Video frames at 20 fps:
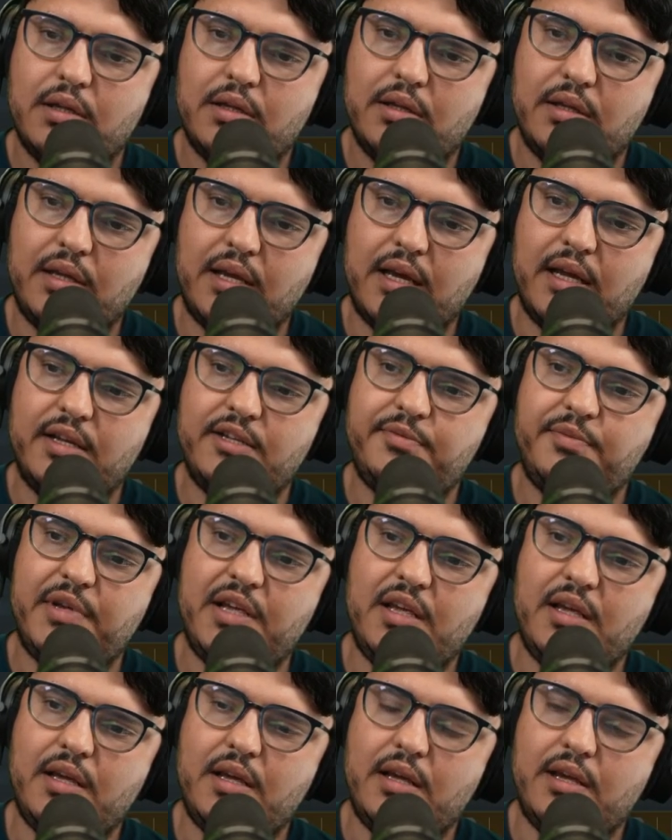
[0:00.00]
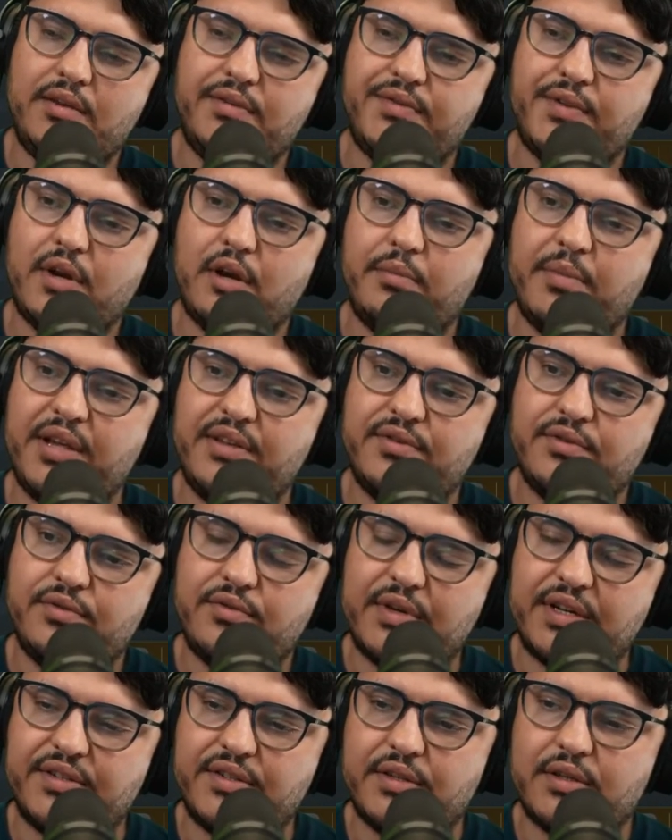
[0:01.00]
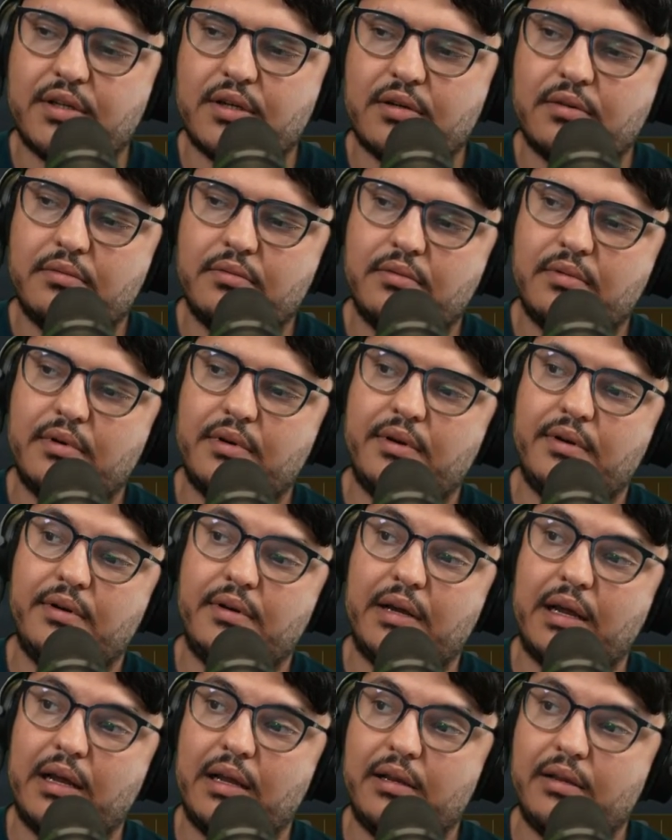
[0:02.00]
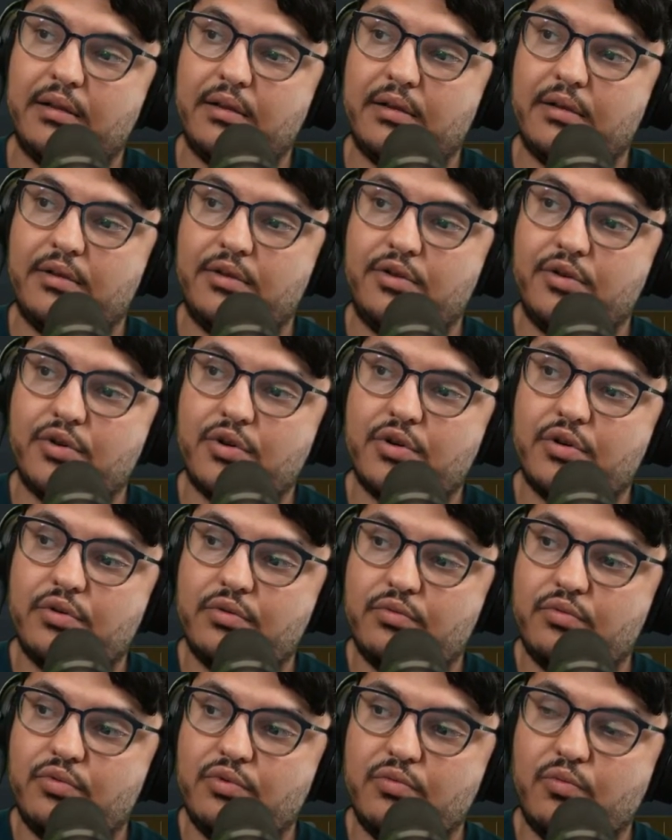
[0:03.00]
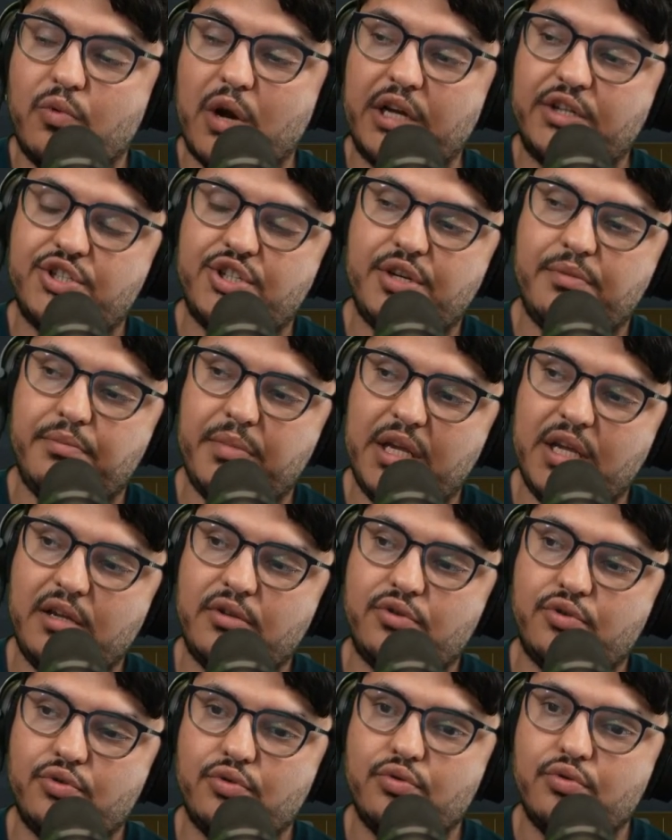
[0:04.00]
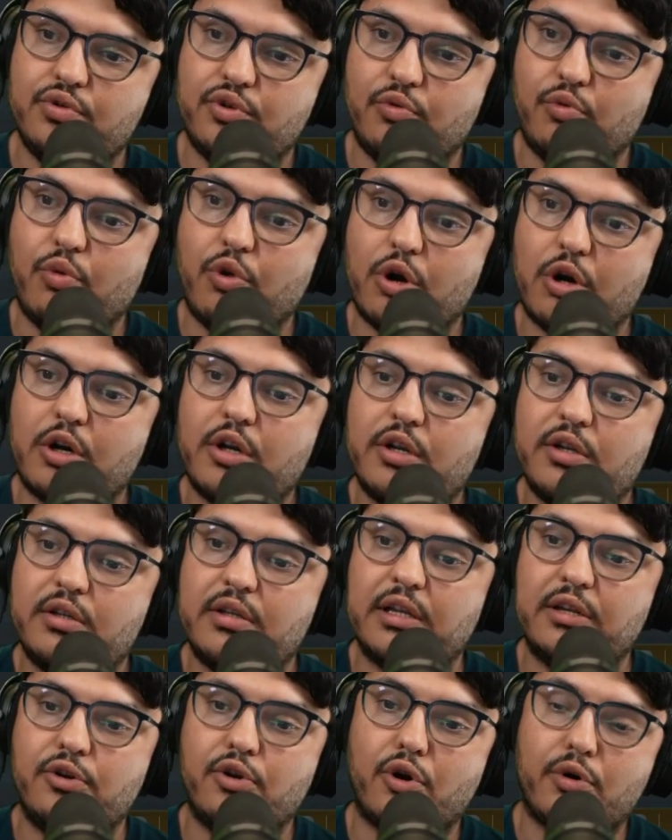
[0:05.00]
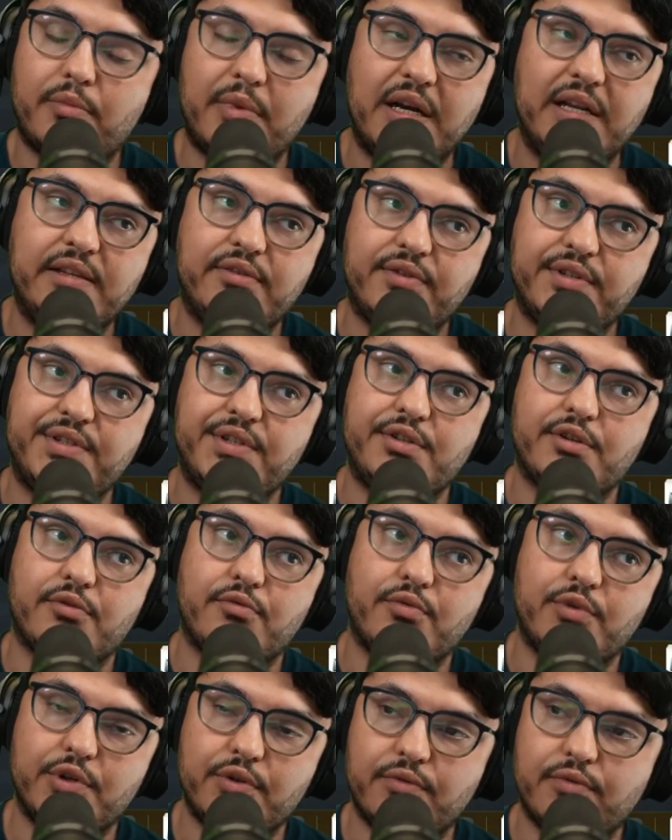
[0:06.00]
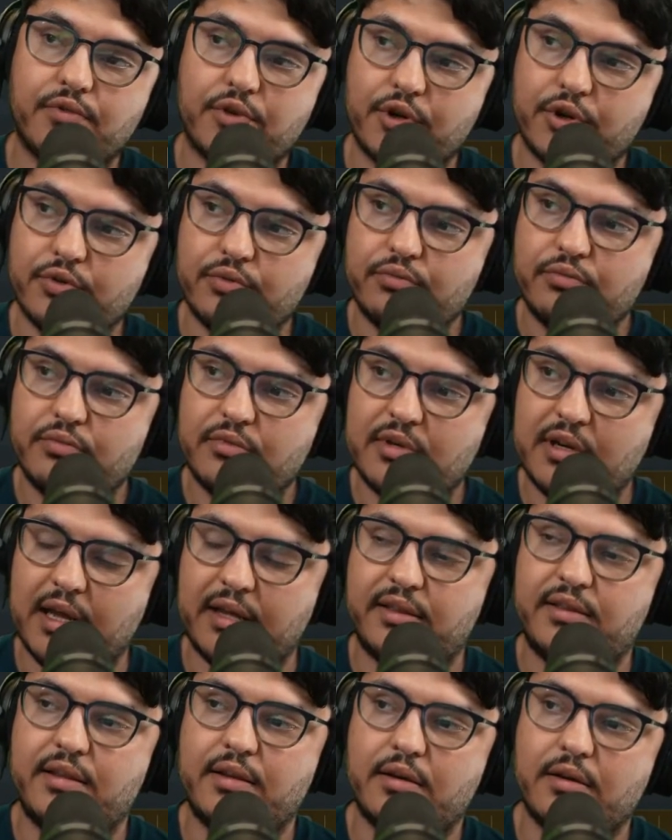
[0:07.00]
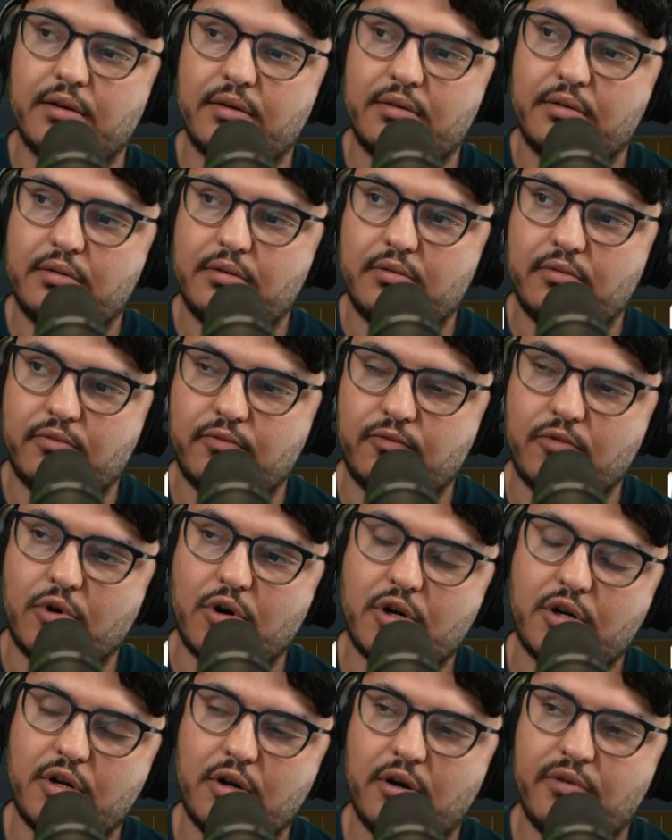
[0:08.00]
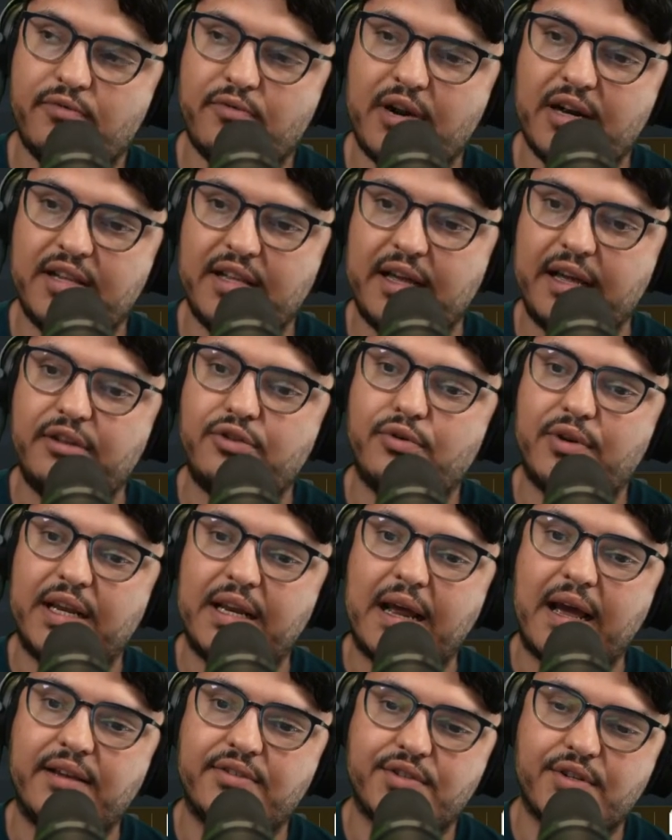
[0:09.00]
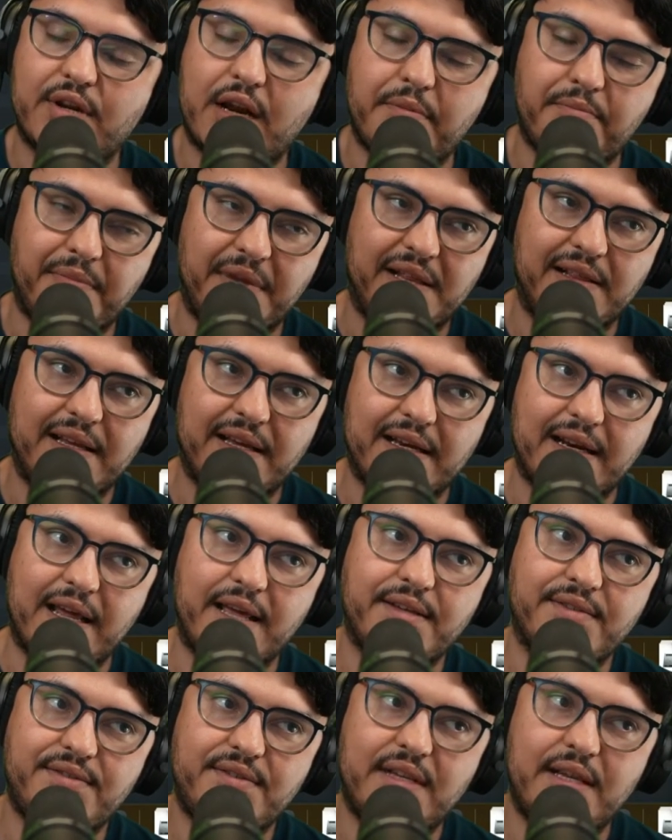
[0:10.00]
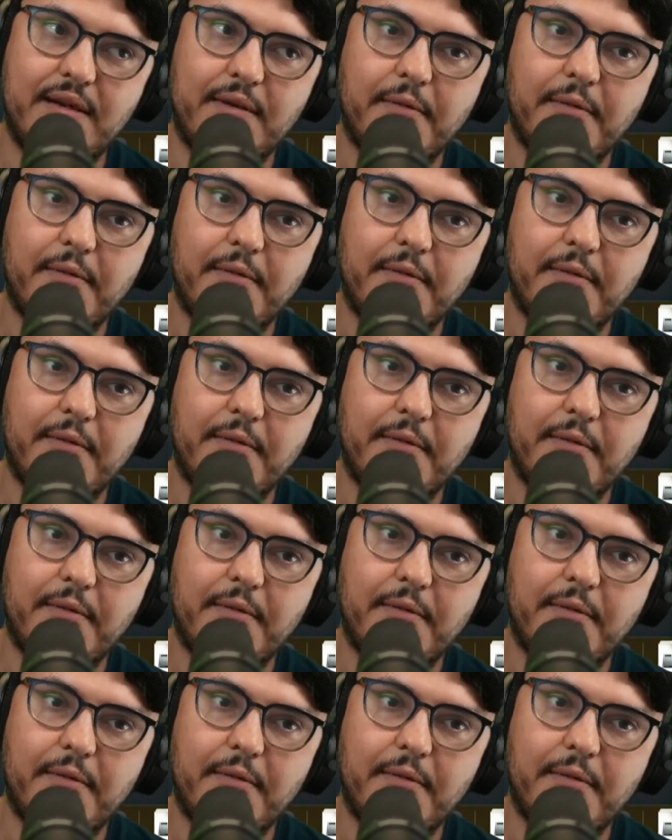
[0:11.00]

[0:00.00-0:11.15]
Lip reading: The LSP is not based on 3-seater. You're watching me do the work that normally 3-seater would do for you. Like the work of writing a tokenizer and building an AST,